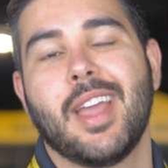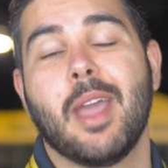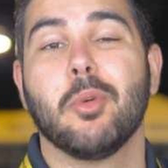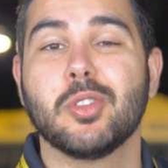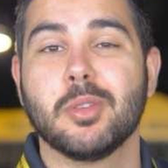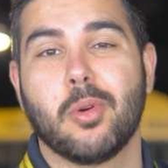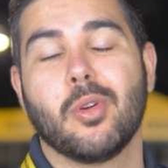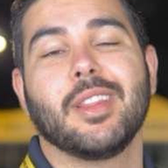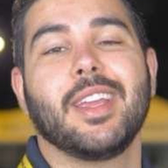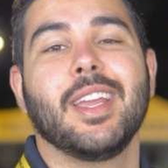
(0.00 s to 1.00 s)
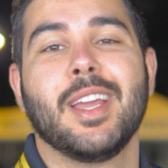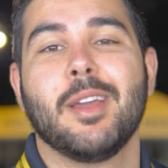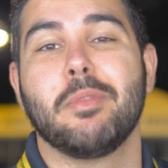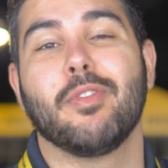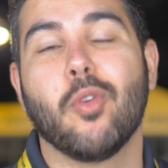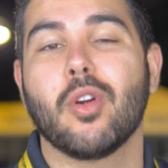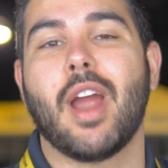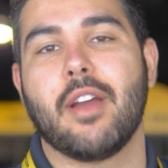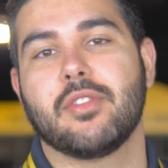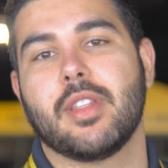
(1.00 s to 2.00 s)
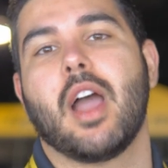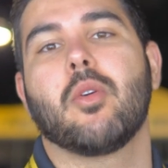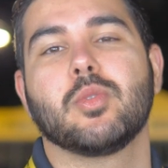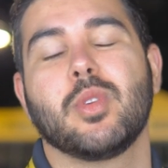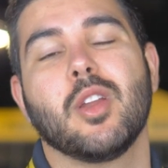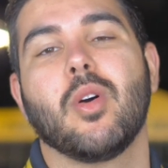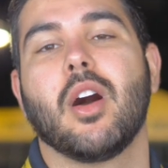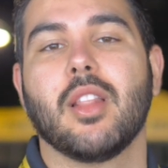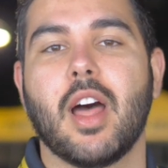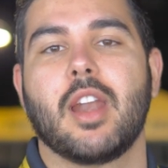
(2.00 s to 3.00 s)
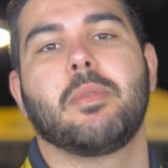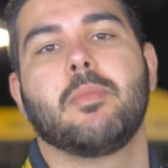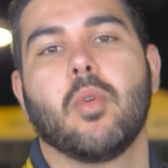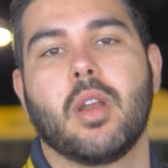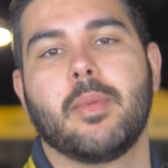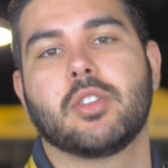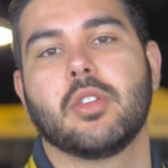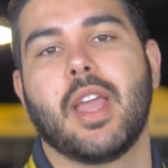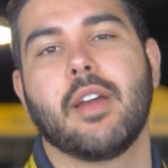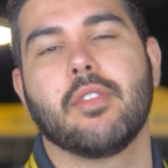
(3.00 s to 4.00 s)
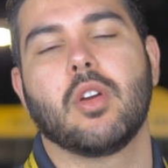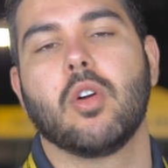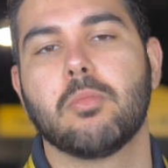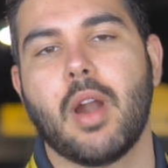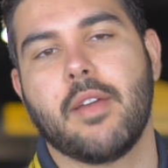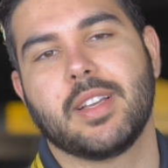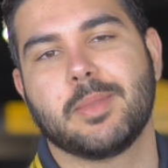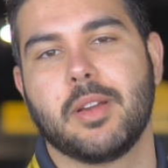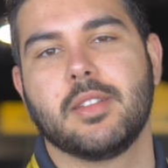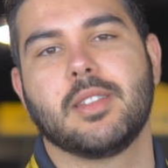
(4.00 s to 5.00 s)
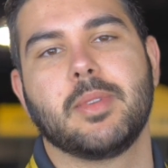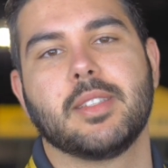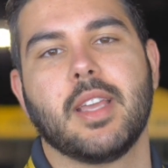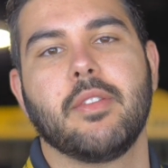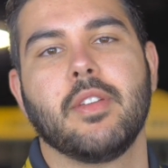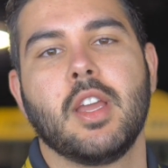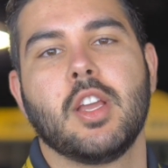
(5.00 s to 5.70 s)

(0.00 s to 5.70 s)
And most importantly, before or after the hours, we know a lot of people want to make sure they have their own private experience to be safe.